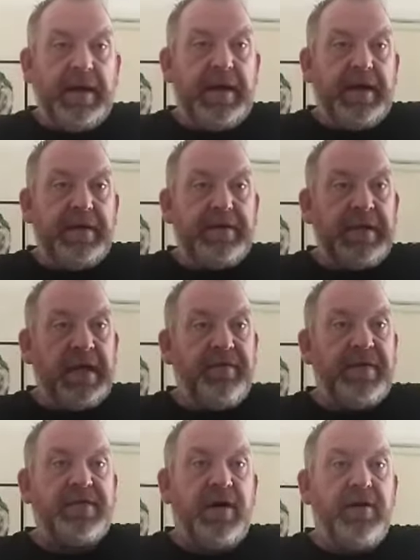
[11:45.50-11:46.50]
Yellow
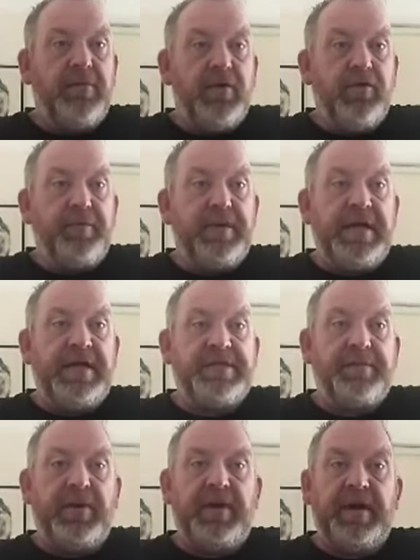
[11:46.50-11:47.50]
Vest Ireland movement is
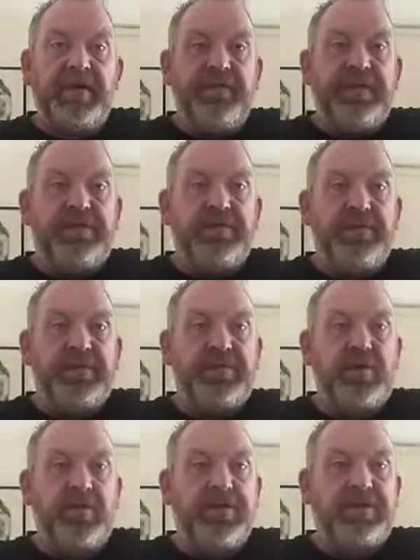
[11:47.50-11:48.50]
about individuals
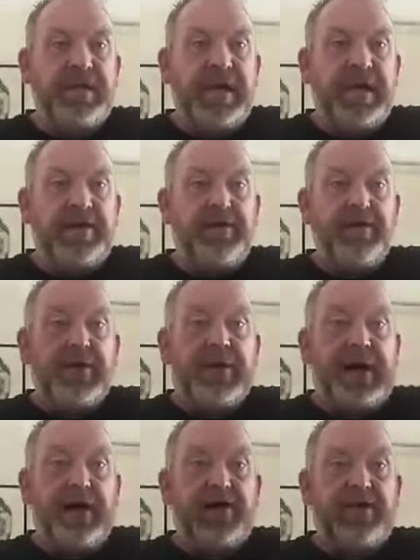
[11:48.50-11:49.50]
coming together,
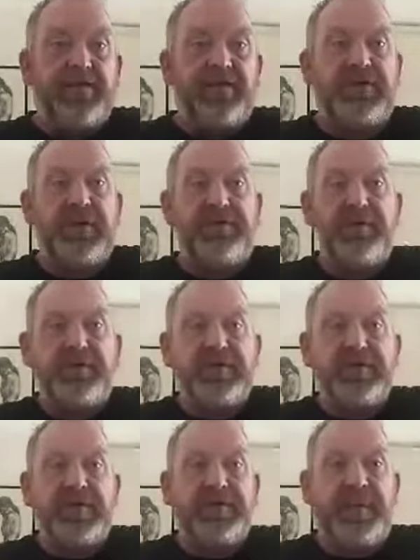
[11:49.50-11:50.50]
regardless of their differences
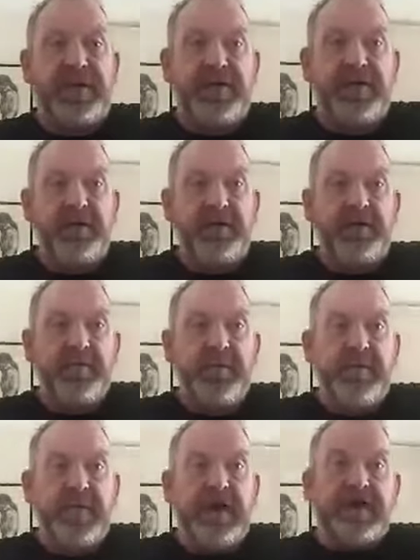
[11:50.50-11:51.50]
in opinion
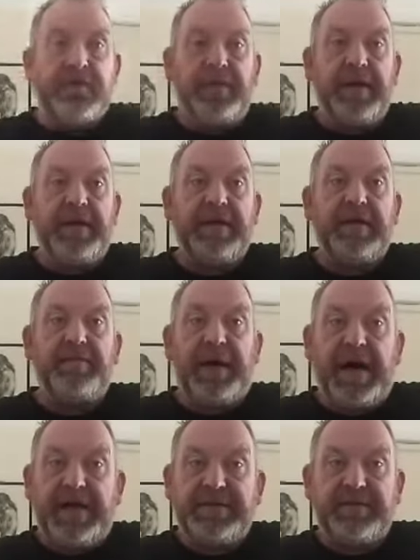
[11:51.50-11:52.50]
and their political
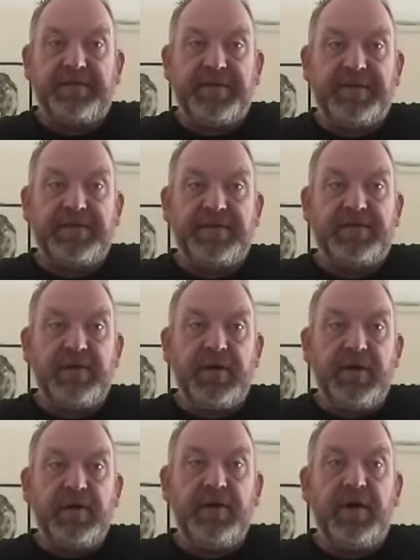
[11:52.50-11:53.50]
past divisions,
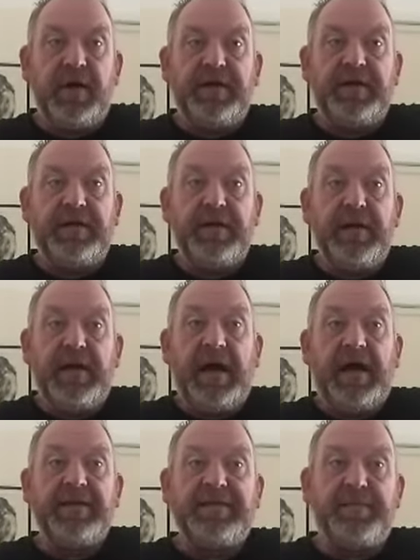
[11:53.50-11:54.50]
uniting
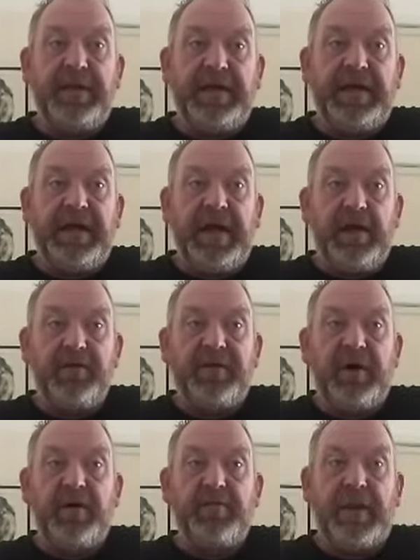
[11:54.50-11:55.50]
and speaking out
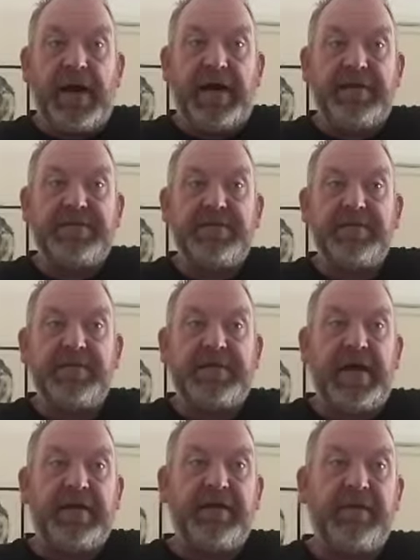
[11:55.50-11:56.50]
en masse to
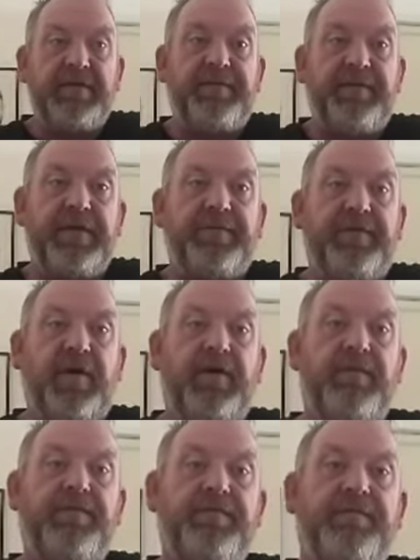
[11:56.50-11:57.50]
tackle the Fianna
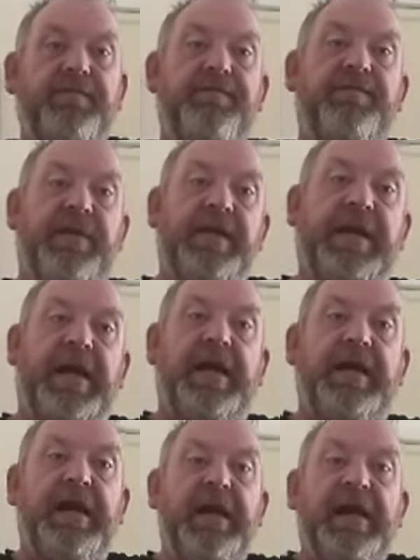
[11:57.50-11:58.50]
Fáil, Fine Gael
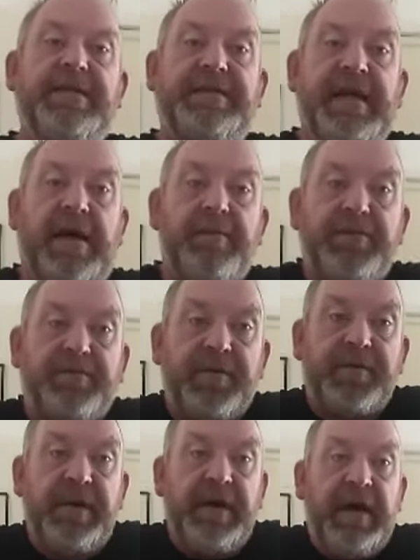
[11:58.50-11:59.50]
establishment
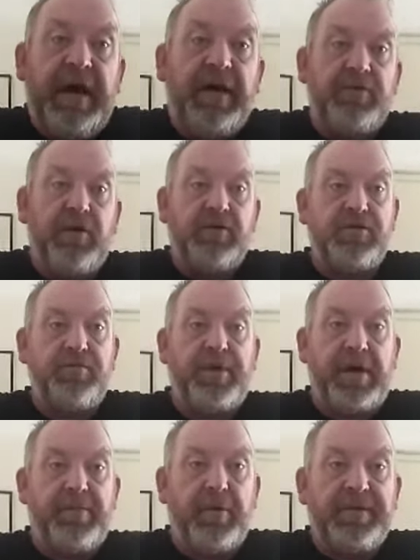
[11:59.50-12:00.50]
and those who prop up its